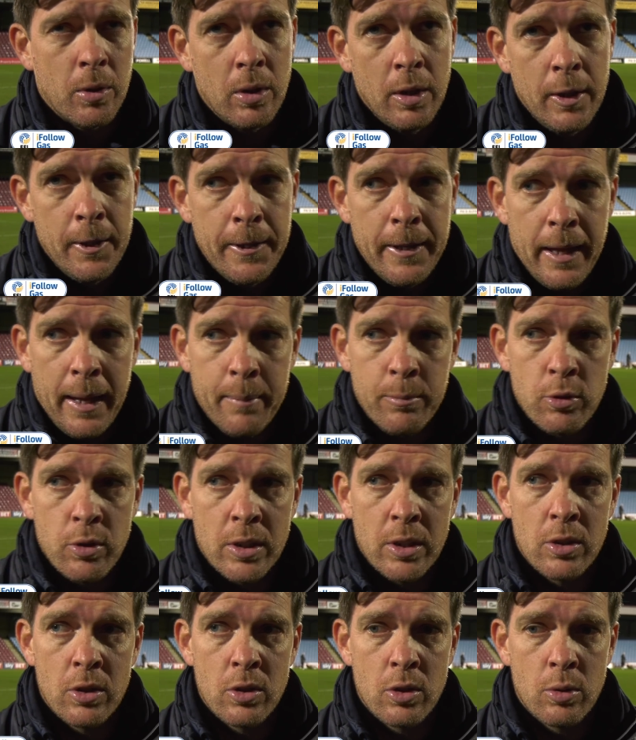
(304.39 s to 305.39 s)
But
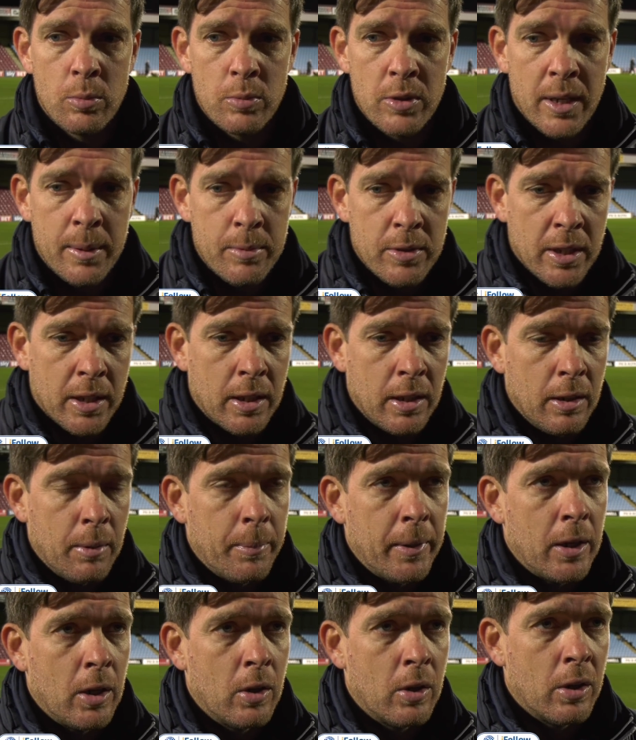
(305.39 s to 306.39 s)
hamstrings can sometimes take a
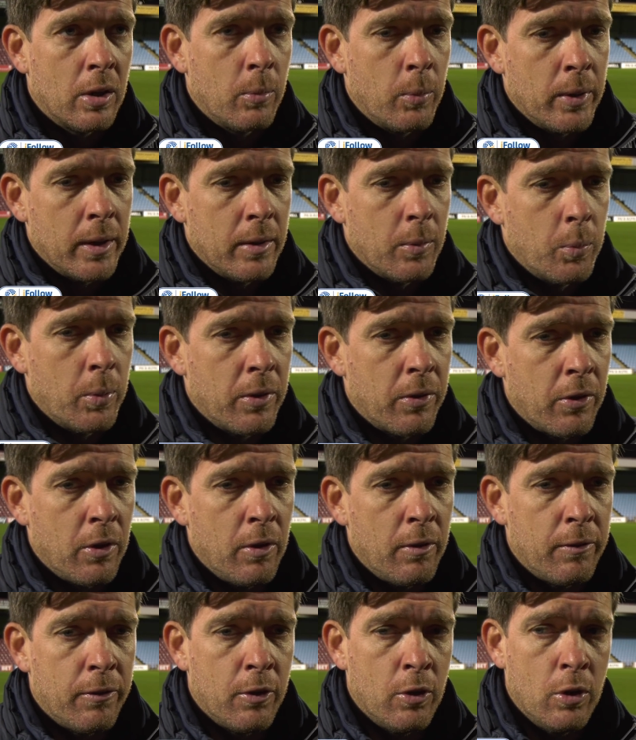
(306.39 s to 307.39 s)
little bit longer than we
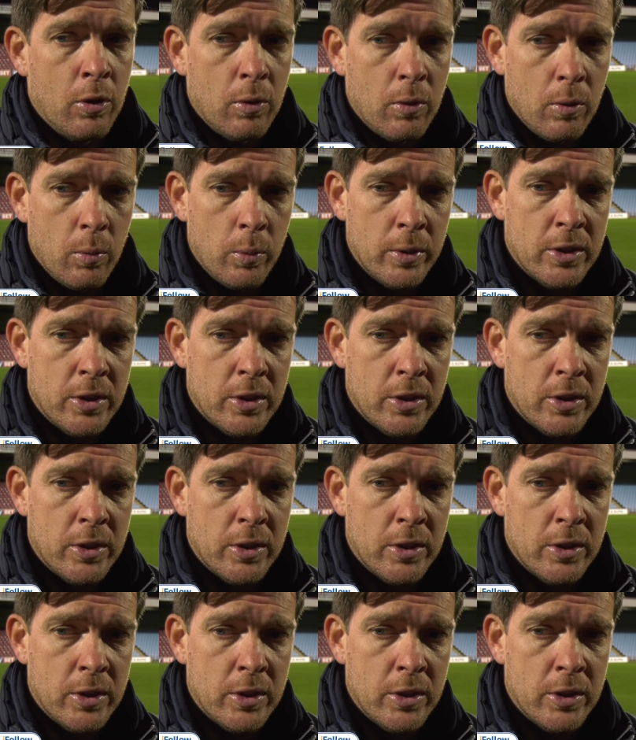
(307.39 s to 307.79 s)
thought,